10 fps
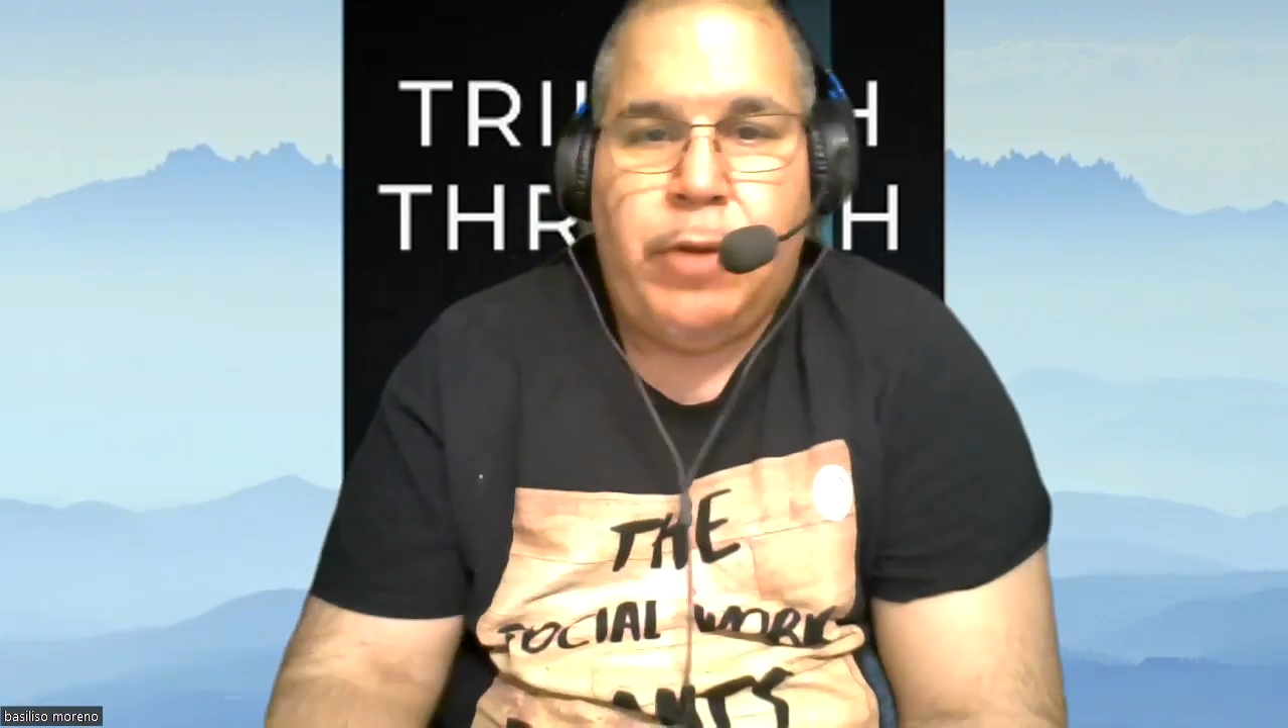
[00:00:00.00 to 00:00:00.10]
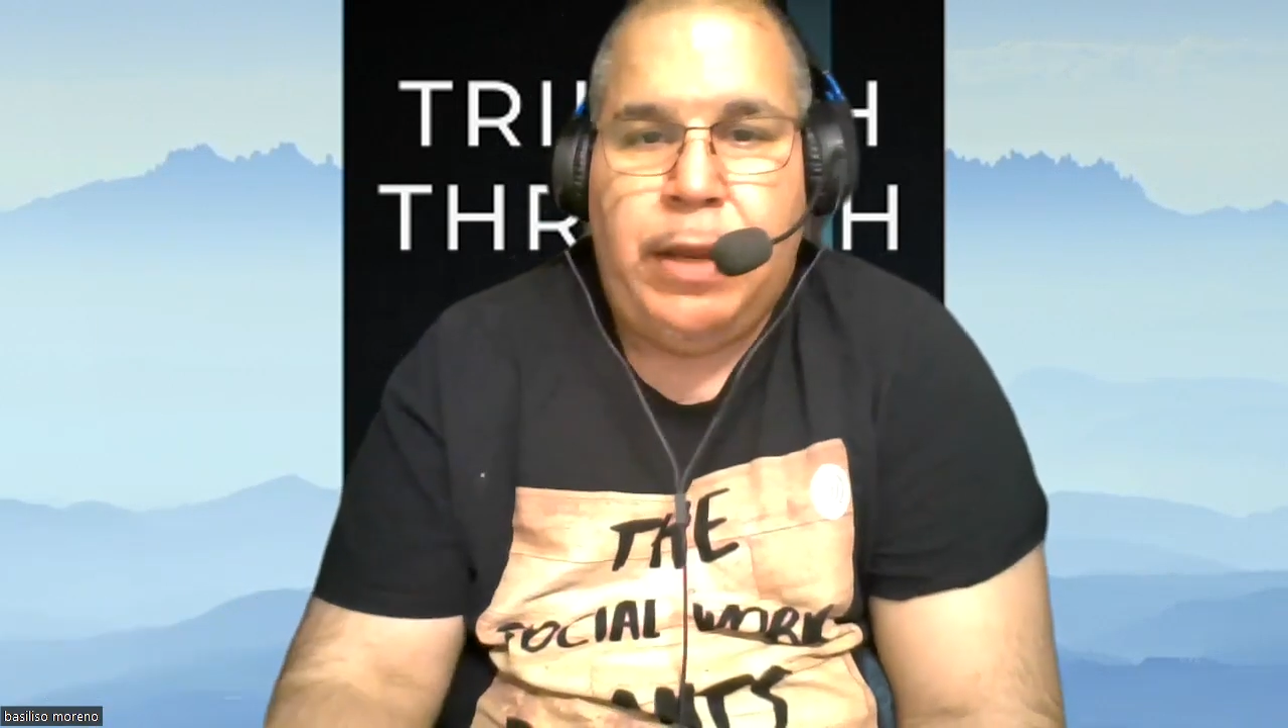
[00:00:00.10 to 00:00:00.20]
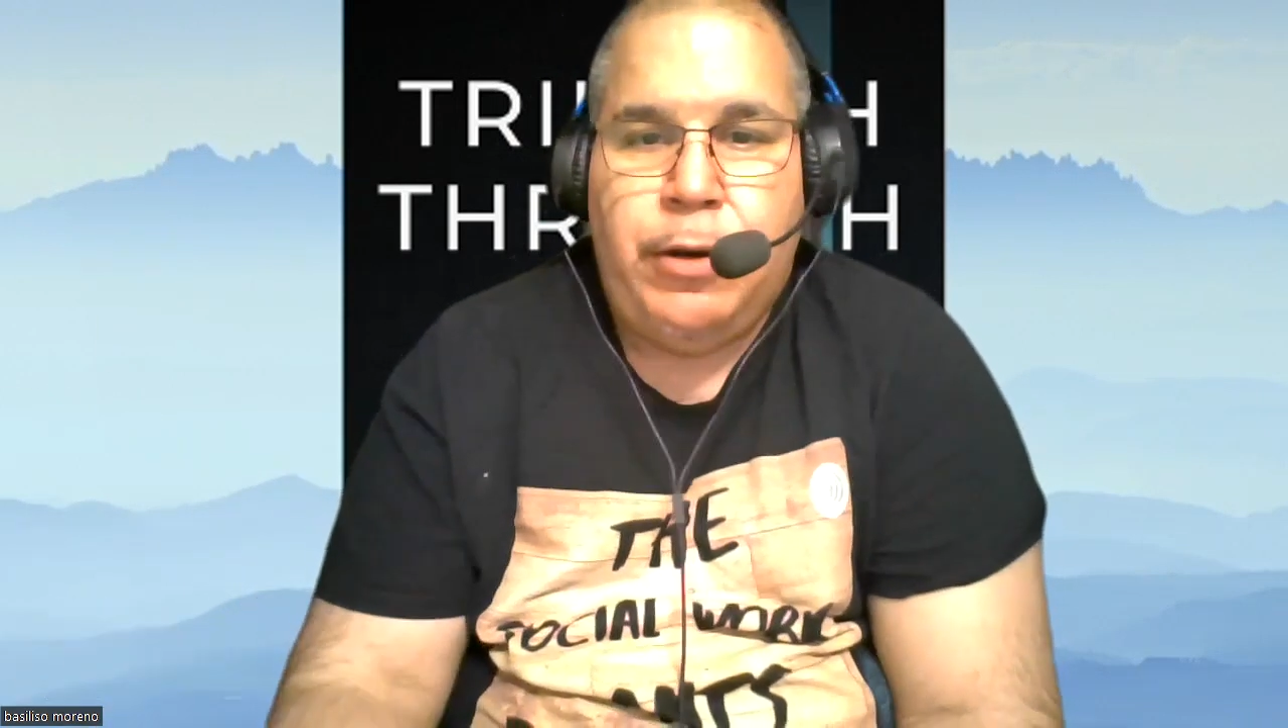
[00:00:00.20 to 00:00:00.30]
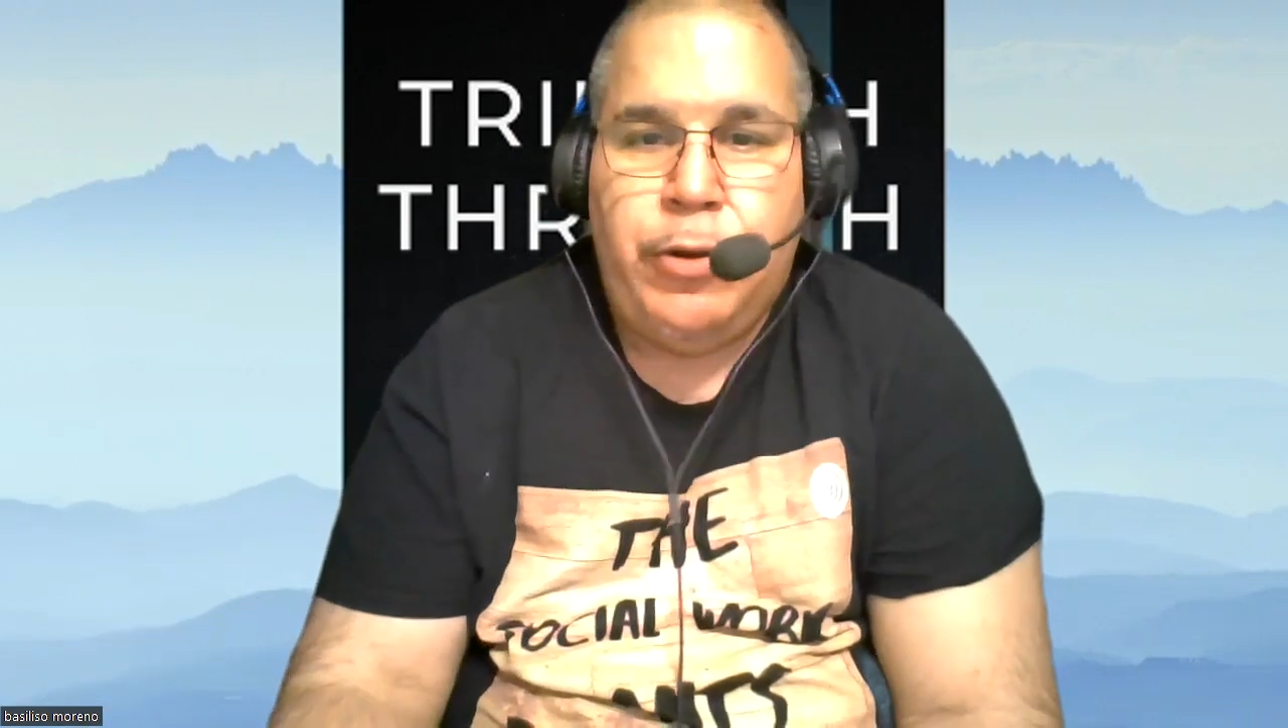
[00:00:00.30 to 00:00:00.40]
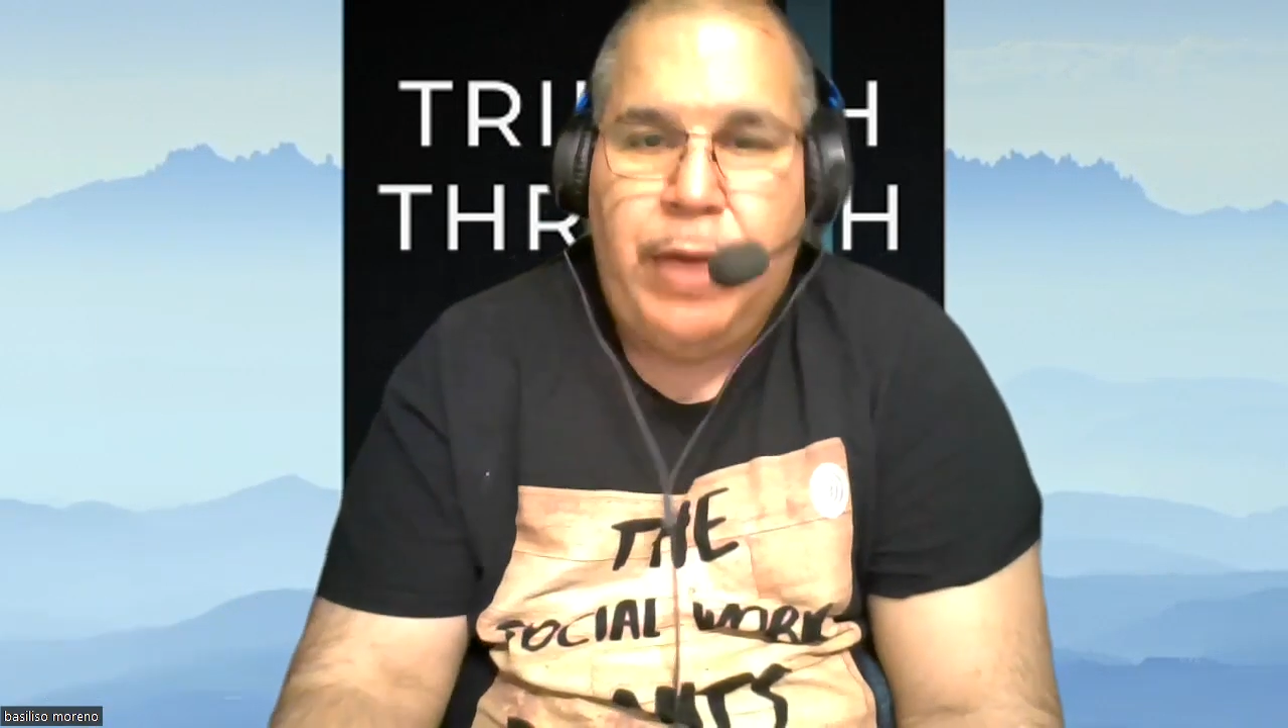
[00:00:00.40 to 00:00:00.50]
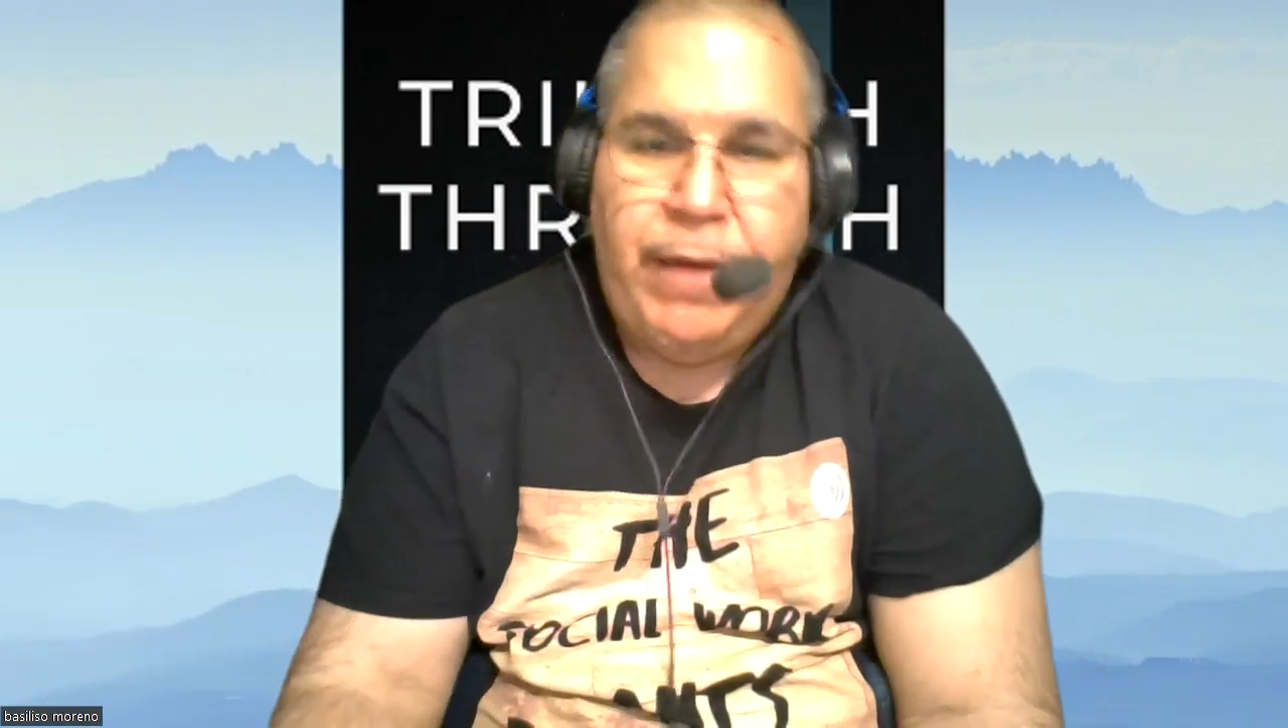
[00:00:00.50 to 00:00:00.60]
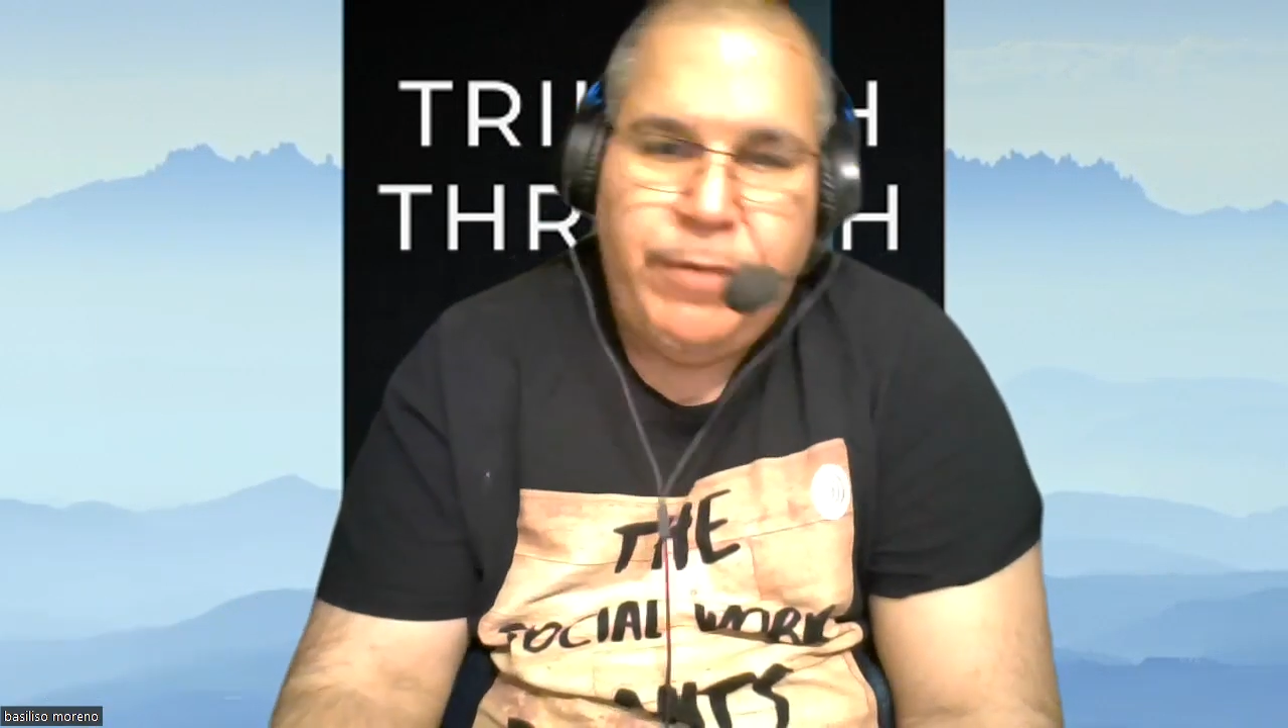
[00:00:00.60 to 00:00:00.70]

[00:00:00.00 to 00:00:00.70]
okay, do you have